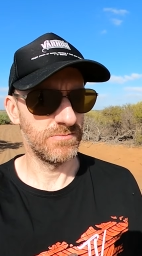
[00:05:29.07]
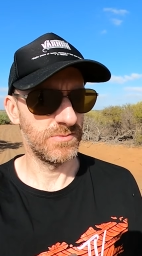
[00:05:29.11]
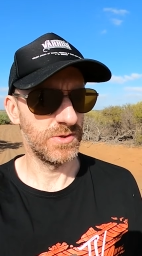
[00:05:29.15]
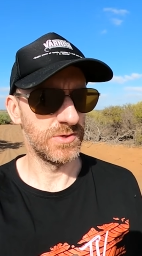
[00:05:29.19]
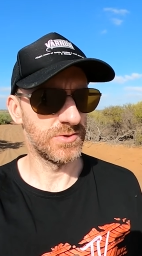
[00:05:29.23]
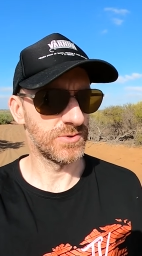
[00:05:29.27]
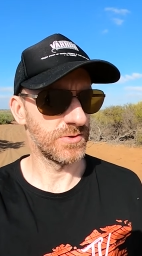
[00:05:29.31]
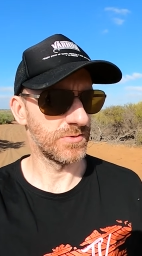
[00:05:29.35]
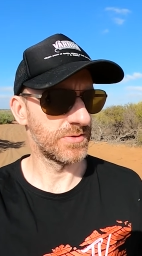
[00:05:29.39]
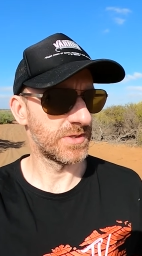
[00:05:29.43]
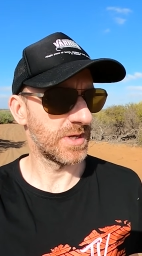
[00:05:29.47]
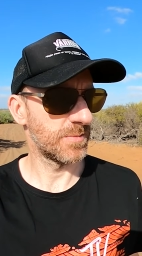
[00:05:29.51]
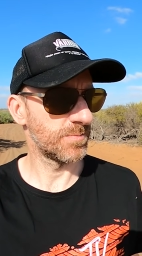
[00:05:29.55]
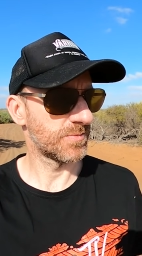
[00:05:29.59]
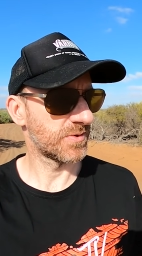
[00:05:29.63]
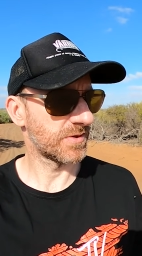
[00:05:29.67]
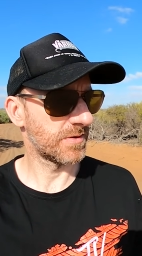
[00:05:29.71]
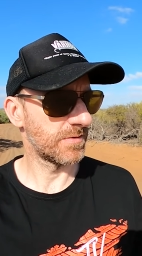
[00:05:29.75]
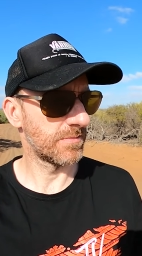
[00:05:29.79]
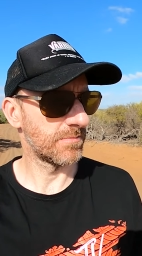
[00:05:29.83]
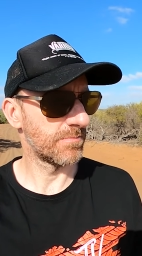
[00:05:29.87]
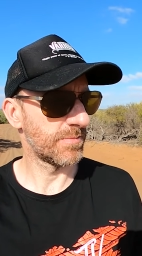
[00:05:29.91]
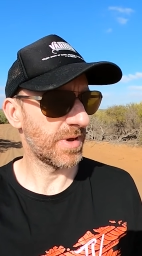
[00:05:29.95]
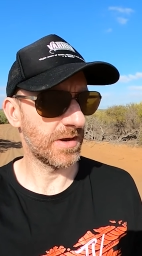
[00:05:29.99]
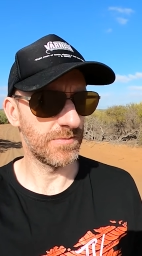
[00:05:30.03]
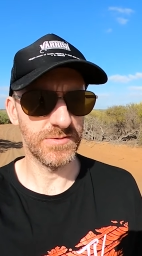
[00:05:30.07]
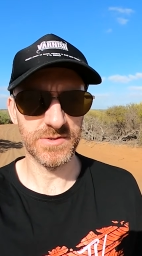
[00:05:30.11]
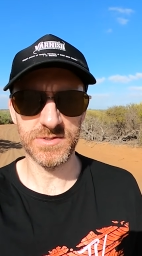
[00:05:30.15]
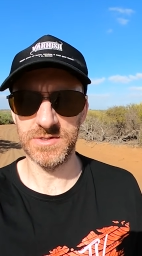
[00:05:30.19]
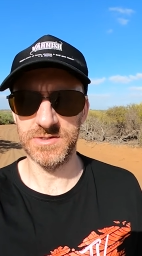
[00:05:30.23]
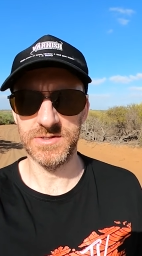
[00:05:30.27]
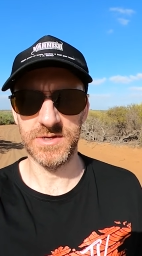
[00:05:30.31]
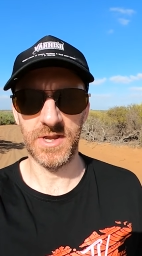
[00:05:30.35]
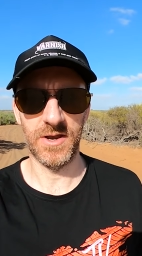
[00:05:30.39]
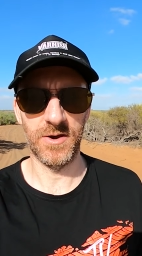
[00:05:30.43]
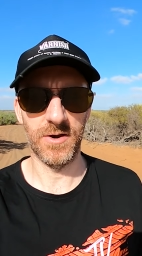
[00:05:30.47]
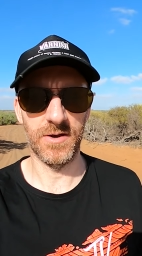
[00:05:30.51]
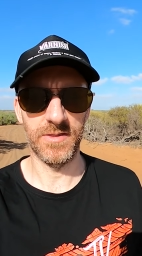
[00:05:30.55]
Usual dips and
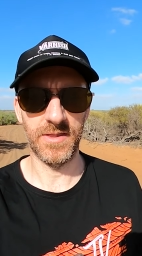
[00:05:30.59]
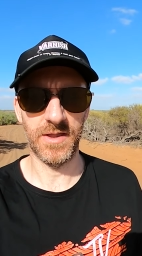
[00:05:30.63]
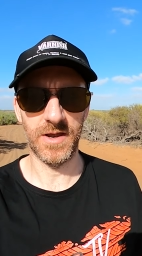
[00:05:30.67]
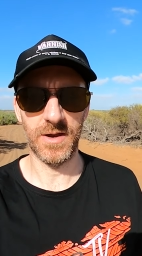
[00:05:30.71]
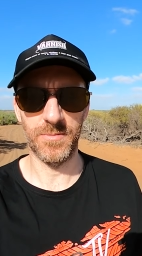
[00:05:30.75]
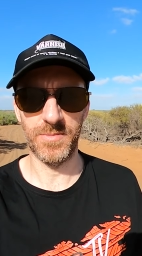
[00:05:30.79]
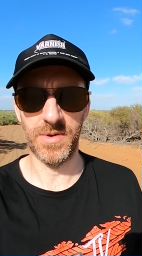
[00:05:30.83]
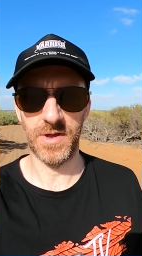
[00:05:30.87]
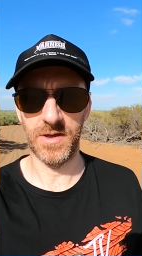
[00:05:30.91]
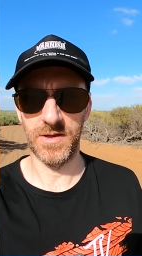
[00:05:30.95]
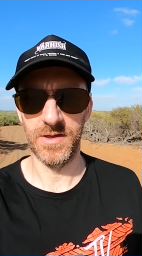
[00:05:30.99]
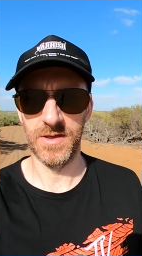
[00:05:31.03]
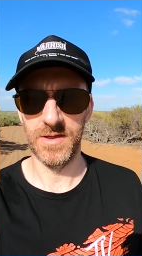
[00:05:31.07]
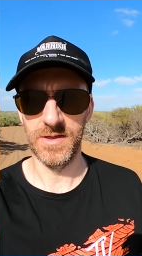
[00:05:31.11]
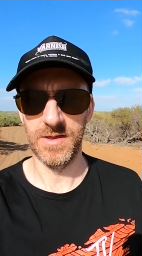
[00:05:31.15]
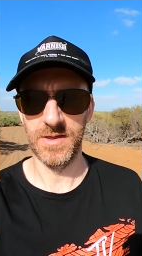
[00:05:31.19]
bounces here and there, but